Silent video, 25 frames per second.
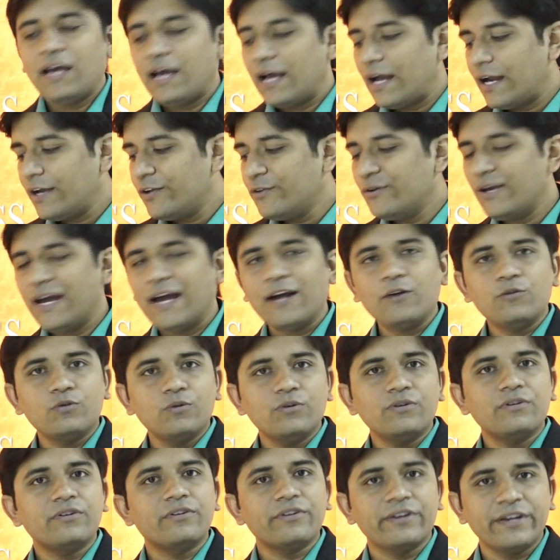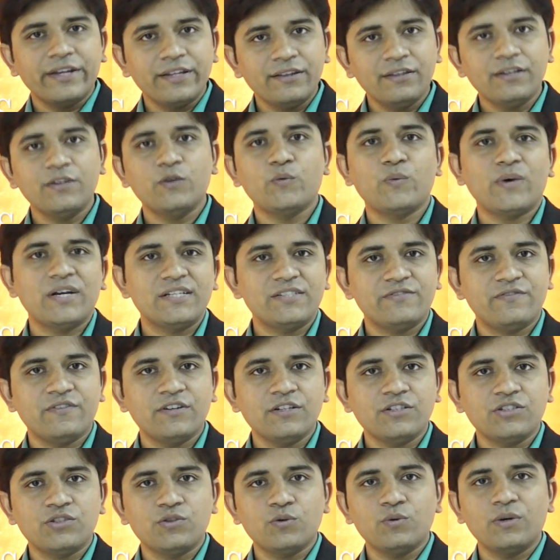and you have to train the device
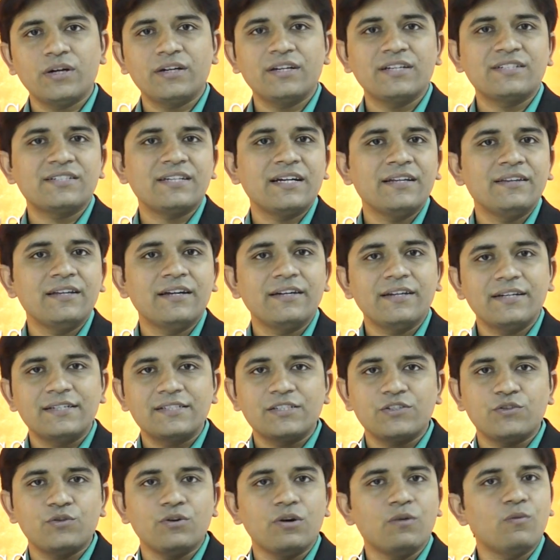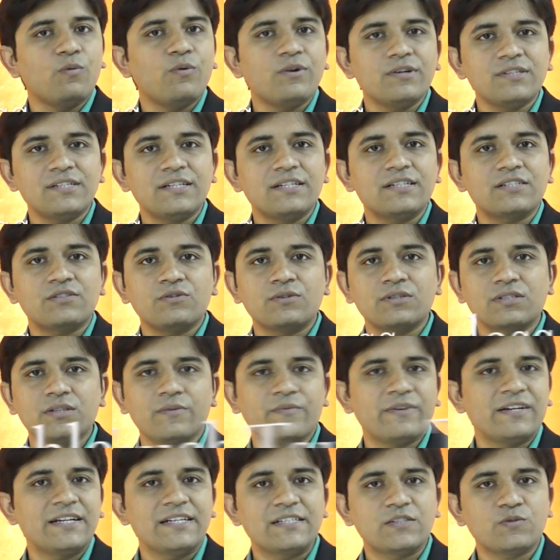first to understand that it's your voice and it's not
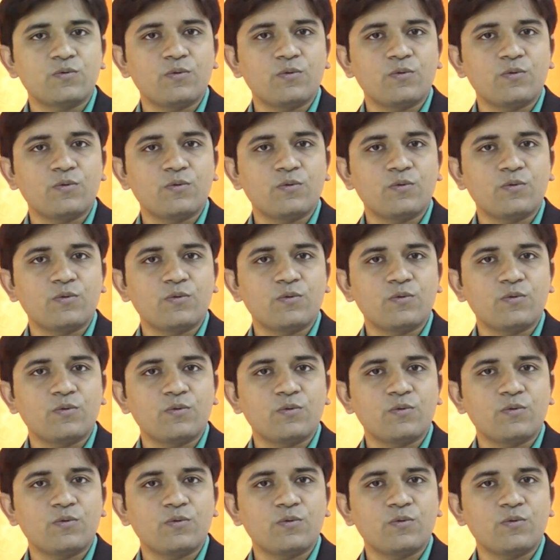someone else's